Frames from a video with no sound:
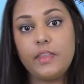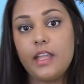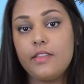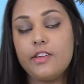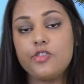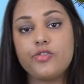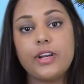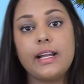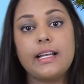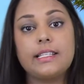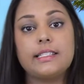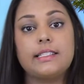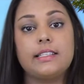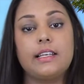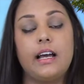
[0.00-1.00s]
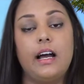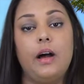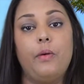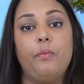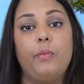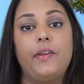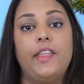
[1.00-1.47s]
the drinks,
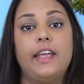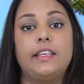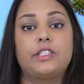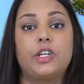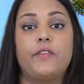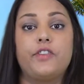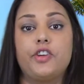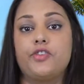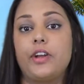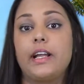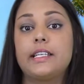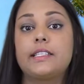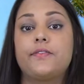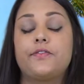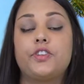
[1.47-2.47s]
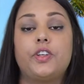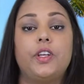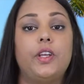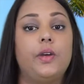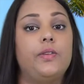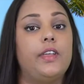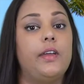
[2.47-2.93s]
when they serve your drinks to
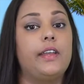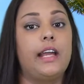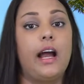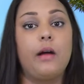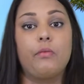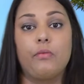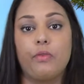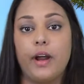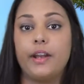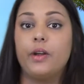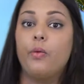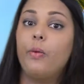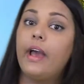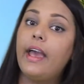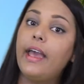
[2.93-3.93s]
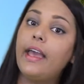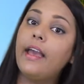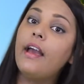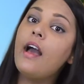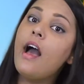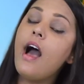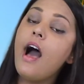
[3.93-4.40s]
you, they'd come right
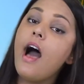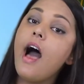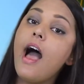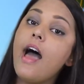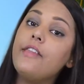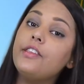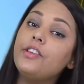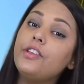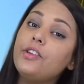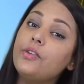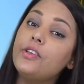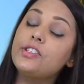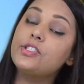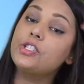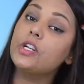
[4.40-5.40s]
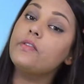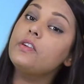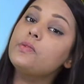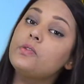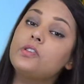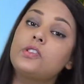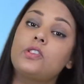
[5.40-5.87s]
away. And you know, the
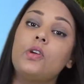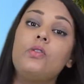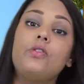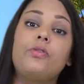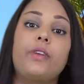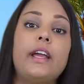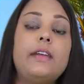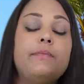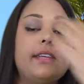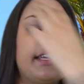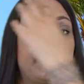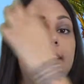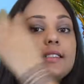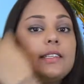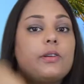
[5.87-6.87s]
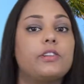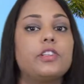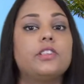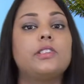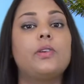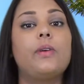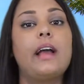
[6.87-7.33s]
servers were so great because they were
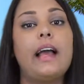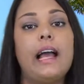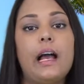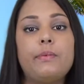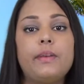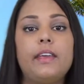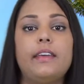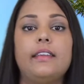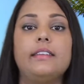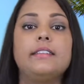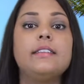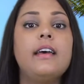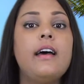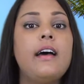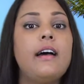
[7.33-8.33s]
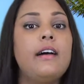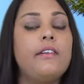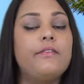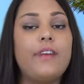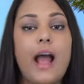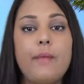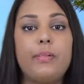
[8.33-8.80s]
just so happy and
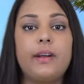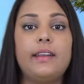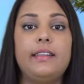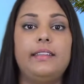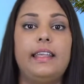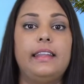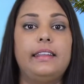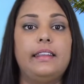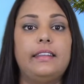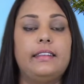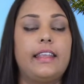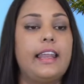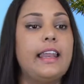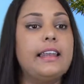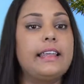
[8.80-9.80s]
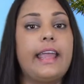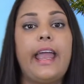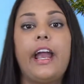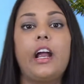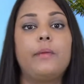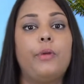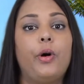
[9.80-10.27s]
vibrant, and they didn't
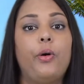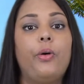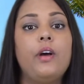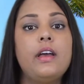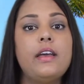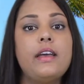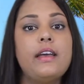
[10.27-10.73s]
care about